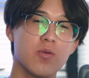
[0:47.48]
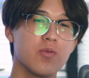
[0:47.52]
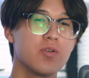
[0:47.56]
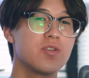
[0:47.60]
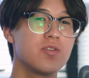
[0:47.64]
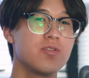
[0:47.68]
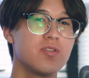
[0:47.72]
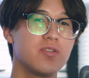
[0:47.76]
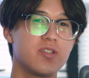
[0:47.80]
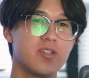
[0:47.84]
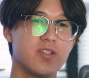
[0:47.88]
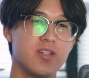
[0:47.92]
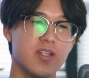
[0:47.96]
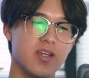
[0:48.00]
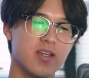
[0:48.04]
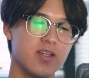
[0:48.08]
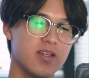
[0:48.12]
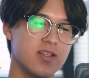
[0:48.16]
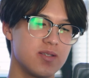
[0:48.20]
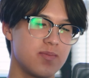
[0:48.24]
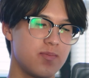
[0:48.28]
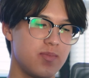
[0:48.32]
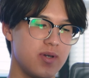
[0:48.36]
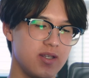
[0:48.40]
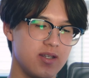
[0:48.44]
we're doing today
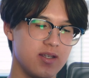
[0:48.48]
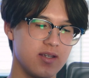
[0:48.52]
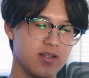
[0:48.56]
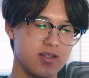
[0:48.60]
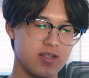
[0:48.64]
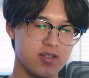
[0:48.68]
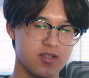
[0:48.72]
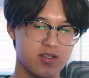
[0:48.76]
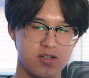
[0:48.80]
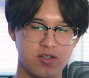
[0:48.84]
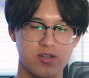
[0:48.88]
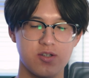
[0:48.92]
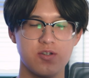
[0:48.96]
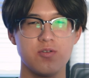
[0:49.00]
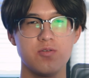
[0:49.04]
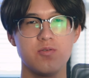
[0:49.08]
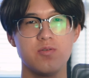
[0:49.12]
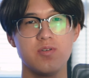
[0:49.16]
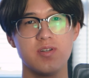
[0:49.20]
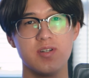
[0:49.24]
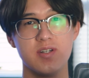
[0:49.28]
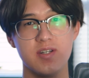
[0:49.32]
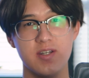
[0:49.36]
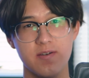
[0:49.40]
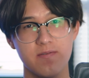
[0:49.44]
is pitting these
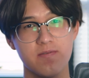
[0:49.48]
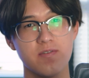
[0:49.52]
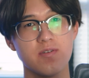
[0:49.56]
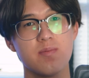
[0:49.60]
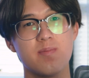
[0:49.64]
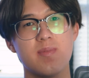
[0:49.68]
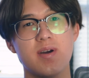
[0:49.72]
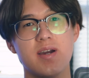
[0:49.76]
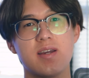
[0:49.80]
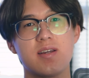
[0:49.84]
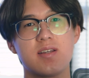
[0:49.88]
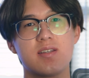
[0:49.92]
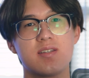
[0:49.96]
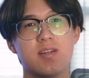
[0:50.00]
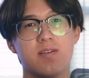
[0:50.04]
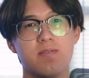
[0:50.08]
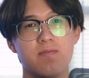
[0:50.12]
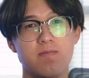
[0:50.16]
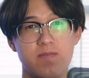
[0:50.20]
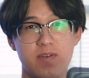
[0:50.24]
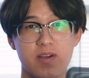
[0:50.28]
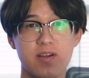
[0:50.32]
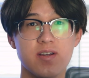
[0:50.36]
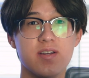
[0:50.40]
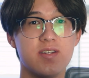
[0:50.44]
two different mics at
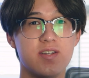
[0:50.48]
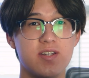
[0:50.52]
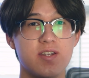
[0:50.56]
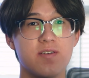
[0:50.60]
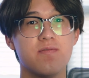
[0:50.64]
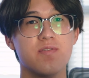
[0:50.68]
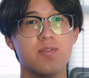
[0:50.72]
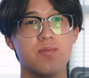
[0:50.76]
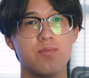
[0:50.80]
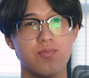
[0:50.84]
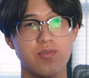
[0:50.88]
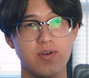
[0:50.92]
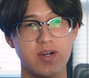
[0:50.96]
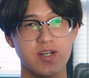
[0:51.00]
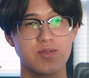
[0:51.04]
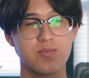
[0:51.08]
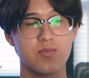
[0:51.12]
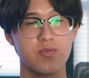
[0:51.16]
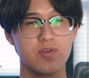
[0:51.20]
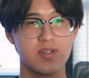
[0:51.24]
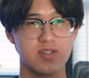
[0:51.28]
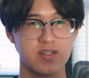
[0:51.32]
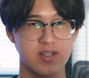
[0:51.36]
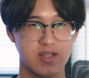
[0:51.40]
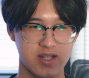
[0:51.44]
very different price
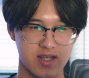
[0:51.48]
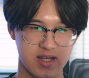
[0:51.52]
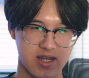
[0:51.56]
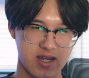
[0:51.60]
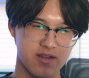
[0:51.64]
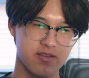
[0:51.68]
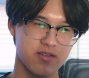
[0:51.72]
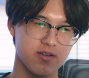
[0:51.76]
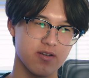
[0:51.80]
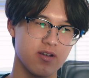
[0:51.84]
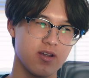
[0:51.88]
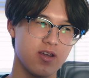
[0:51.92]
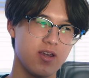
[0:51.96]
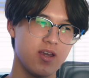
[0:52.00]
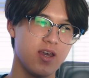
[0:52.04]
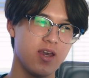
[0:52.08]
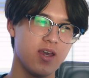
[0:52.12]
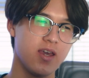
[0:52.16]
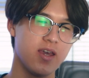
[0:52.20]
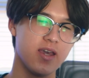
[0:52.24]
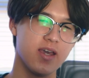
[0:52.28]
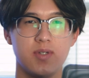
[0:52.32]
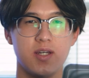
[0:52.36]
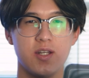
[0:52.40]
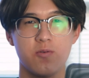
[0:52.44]
points together.
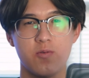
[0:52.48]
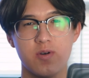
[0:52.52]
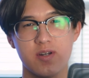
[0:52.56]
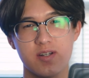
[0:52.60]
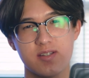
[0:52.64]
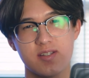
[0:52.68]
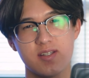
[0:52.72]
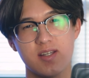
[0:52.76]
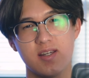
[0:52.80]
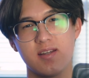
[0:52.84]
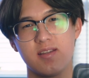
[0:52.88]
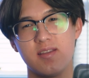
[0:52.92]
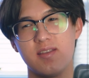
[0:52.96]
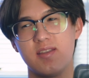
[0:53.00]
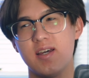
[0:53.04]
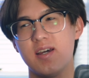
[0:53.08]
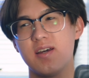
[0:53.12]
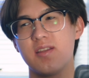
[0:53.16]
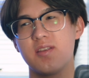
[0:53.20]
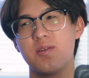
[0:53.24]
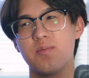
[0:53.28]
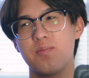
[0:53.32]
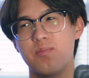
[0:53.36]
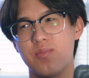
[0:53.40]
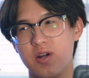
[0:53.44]
And I want to say
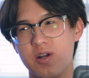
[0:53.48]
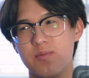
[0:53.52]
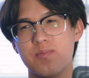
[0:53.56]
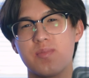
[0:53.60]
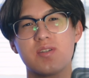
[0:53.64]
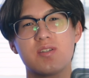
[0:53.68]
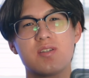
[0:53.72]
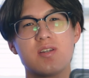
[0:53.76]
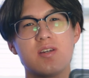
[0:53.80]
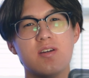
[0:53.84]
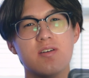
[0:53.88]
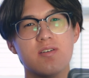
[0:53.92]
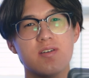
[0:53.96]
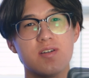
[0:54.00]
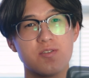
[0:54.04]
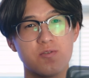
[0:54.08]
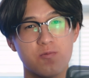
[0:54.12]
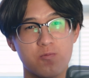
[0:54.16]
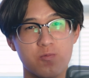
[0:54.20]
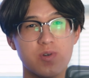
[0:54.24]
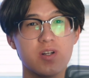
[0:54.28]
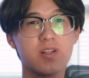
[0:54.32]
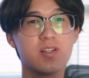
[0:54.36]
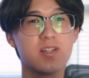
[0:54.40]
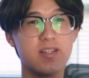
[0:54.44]
that the purpose here is
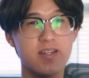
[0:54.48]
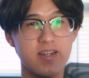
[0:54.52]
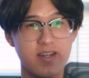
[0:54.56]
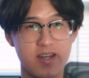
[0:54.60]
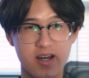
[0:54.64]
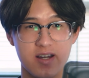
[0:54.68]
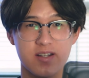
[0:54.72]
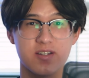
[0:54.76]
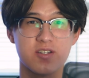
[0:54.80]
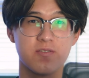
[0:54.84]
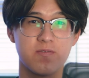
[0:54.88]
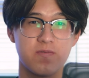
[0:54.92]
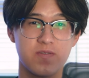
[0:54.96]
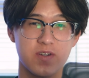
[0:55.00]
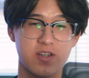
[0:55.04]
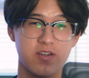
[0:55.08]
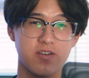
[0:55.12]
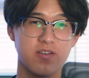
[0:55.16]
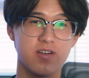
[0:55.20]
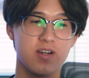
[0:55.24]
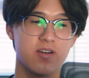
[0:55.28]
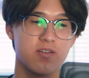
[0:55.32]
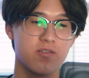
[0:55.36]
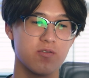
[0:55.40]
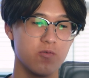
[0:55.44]
really not to
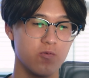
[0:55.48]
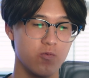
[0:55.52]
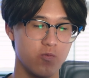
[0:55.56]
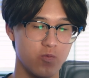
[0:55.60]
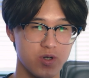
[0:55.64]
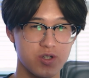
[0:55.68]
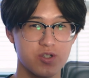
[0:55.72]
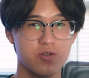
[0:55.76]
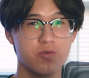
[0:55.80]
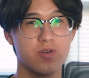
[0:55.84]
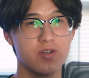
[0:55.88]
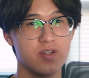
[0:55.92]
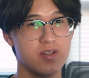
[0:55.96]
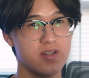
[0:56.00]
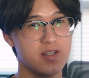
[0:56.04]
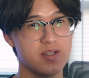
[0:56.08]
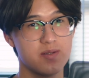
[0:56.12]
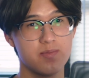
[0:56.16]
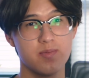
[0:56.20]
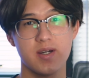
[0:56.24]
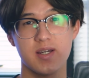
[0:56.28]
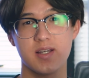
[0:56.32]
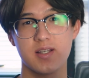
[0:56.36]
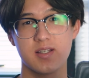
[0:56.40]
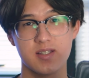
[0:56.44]
figure out which one of
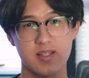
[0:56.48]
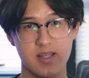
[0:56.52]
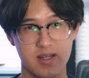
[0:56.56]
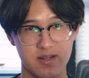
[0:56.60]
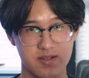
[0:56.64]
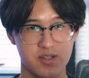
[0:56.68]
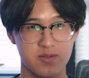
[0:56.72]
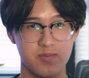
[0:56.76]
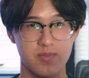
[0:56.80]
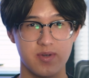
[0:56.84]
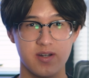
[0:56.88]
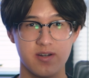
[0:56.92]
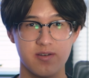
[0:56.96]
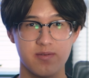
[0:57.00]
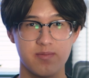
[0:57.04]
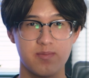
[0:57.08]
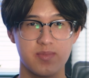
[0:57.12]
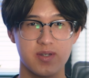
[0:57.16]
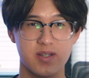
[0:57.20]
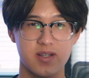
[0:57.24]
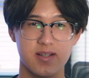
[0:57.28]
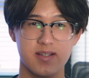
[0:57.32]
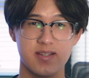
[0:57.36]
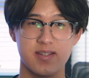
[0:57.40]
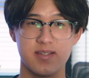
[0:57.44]
these mics sounds better,
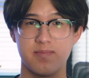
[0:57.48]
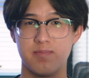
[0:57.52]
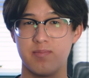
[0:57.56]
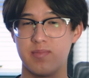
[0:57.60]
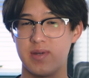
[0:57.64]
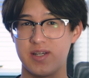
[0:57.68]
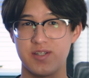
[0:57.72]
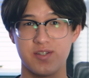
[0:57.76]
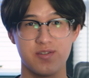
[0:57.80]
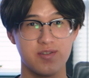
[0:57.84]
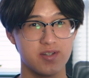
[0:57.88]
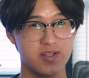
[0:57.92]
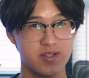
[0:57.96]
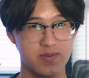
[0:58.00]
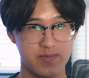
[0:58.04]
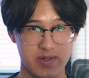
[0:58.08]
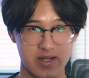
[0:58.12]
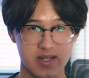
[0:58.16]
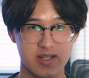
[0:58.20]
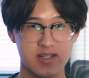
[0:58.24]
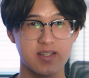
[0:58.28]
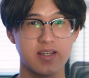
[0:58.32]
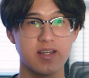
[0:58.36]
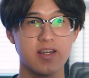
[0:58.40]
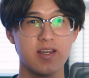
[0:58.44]
because as you'd
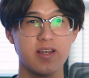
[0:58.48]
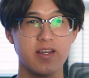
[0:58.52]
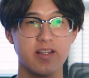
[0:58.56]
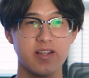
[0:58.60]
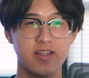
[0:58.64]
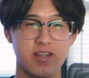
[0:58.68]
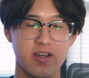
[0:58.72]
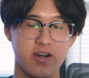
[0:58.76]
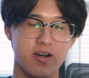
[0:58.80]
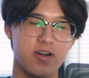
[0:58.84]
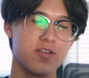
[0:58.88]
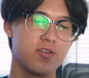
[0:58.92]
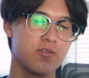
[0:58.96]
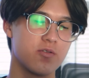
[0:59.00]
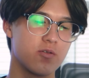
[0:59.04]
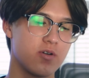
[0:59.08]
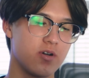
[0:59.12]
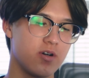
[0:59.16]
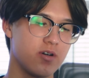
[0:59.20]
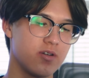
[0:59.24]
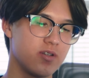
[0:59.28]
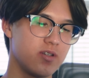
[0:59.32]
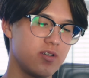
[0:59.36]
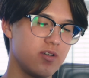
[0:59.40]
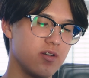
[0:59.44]
expect, the audio
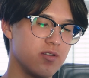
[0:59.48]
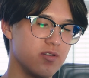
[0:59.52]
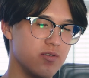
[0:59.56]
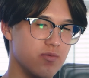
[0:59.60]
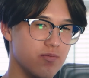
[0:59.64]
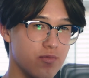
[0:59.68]
quality on the